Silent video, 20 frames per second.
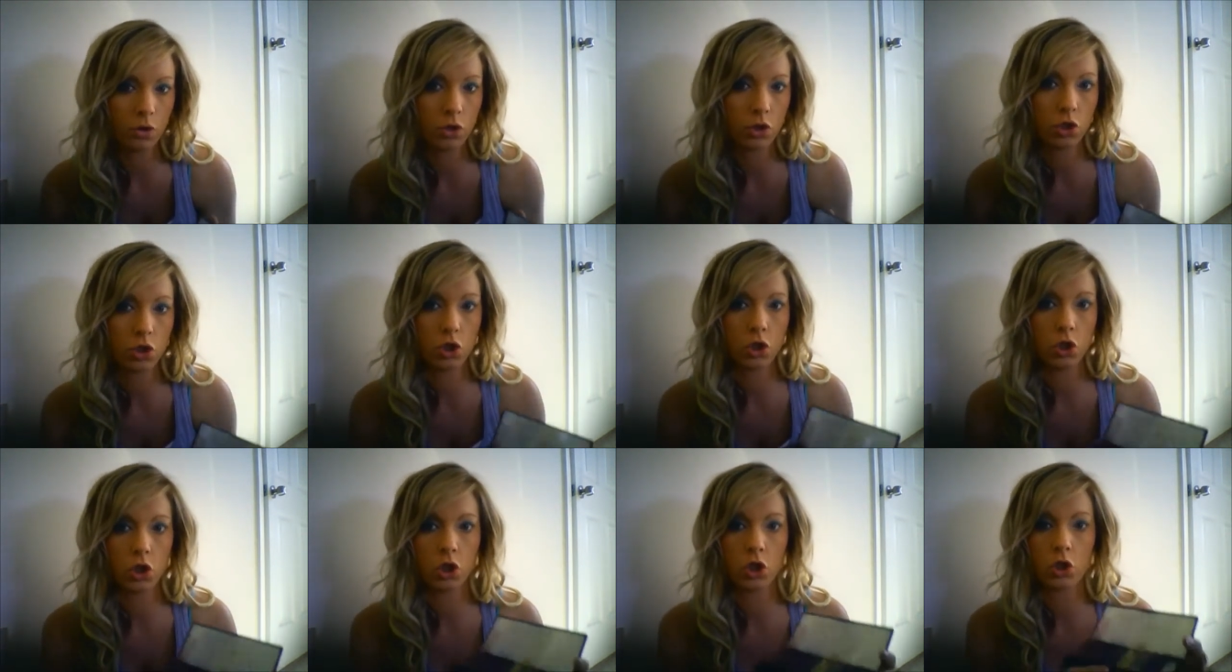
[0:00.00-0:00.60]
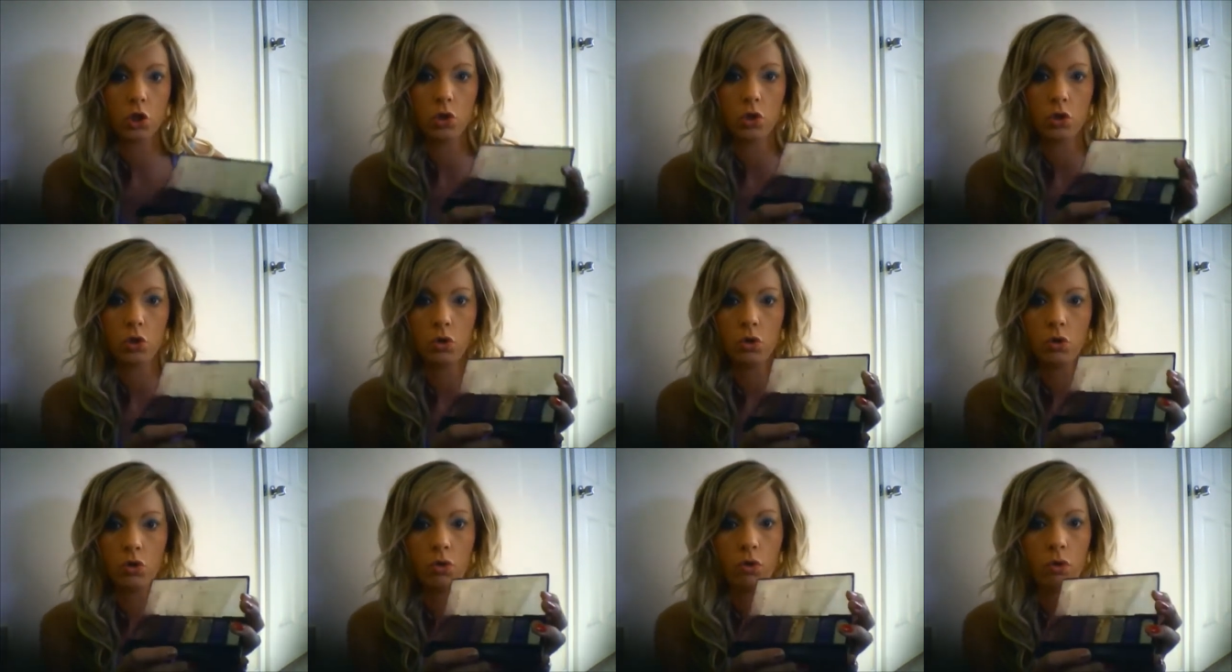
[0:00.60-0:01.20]

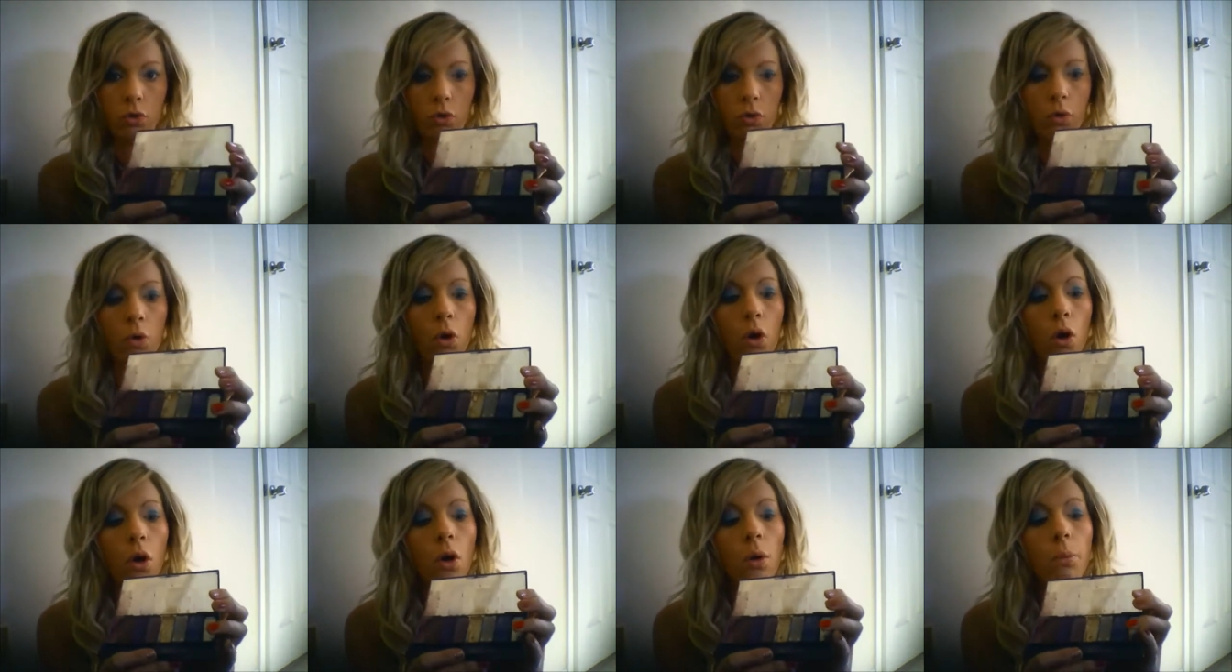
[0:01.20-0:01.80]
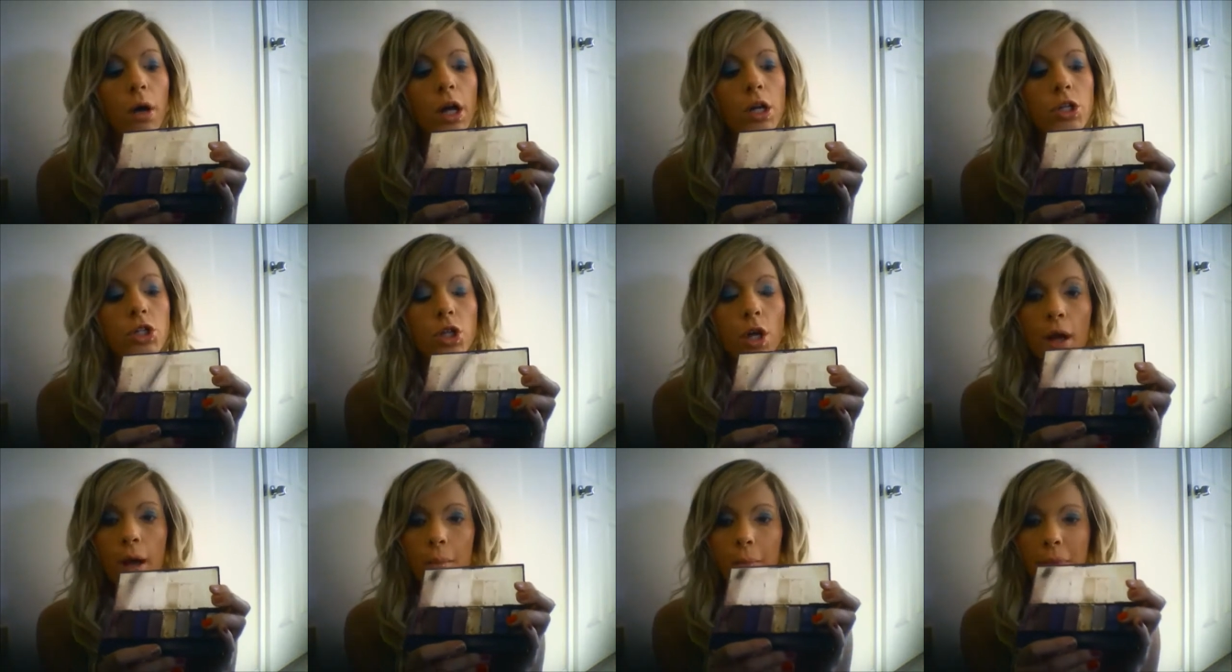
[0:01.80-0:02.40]
too much,
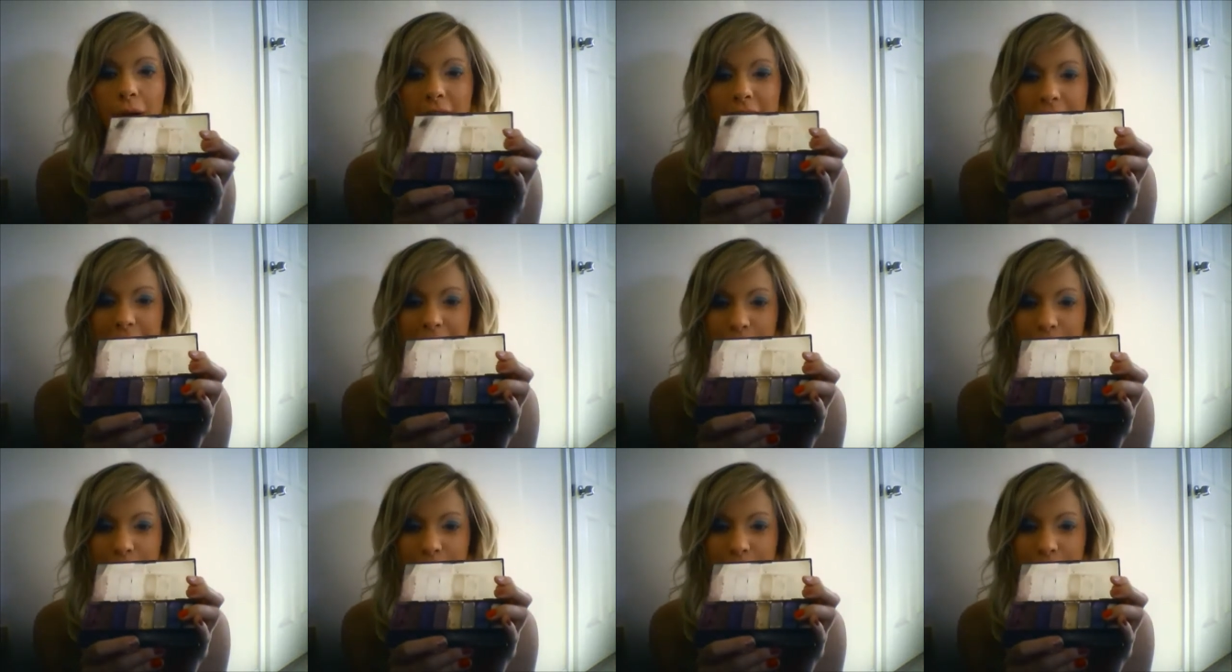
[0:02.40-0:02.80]
but it's this